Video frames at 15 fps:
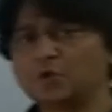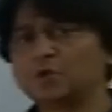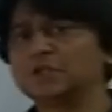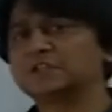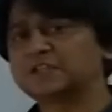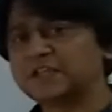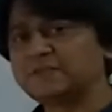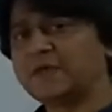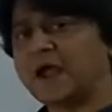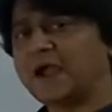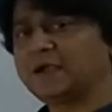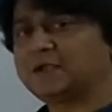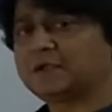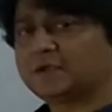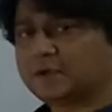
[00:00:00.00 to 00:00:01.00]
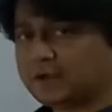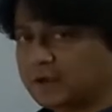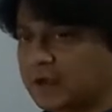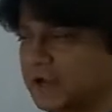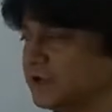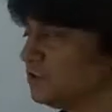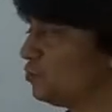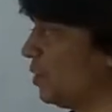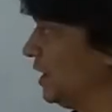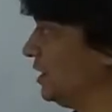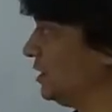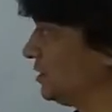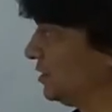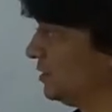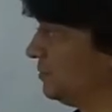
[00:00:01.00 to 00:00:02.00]
We'll see that in
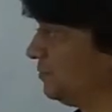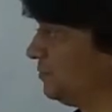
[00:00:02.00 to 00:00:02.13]
12th.